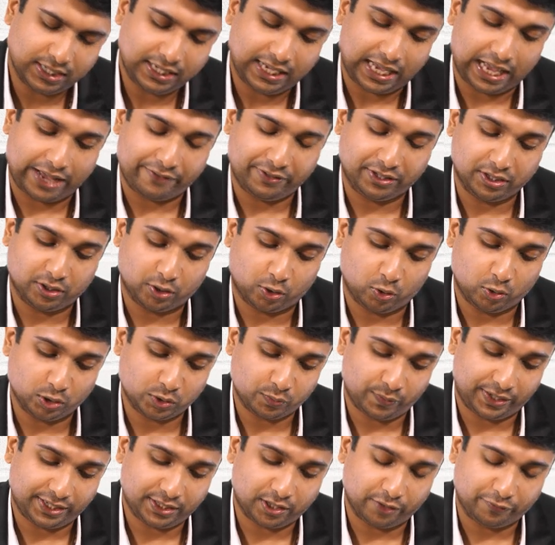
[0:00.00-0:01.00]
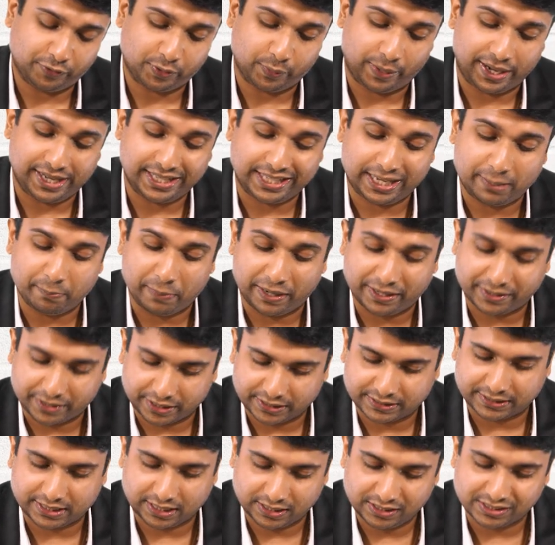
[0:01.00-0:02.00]
having gross weight of 20
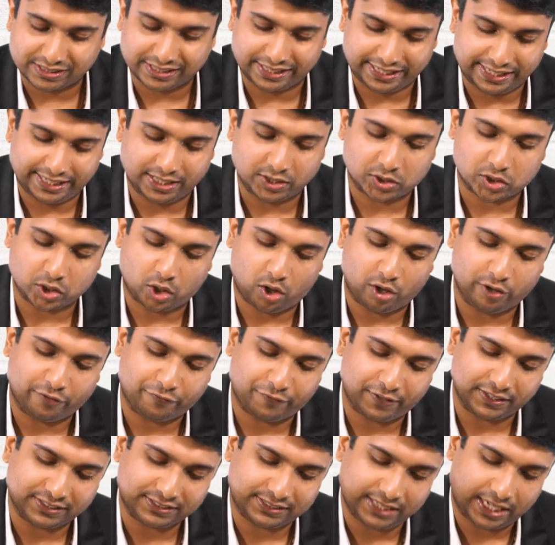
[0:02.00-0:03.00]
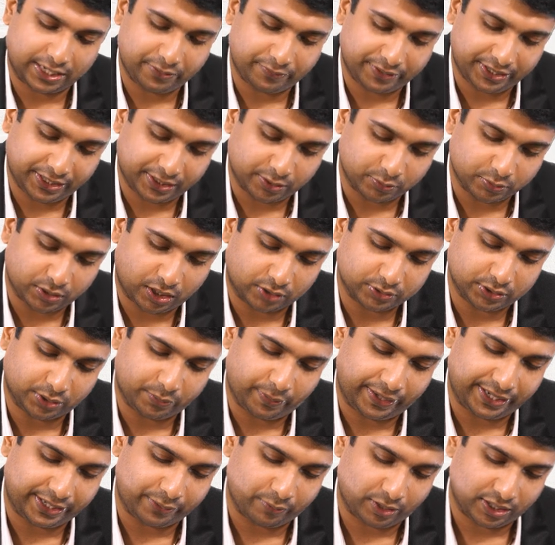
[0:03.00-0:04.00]
metric tons each on 1st January
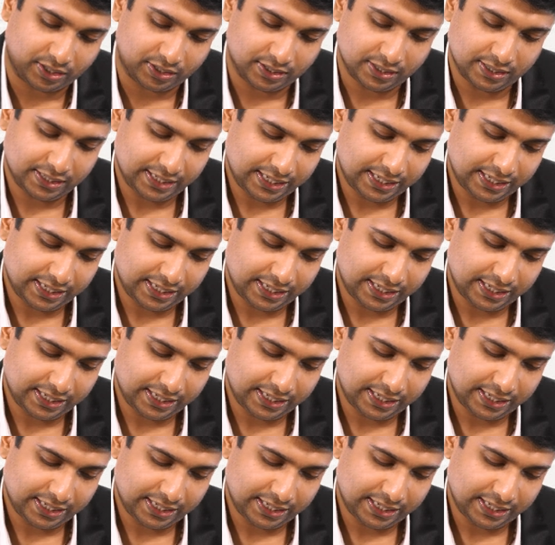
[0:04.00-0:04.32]
2021.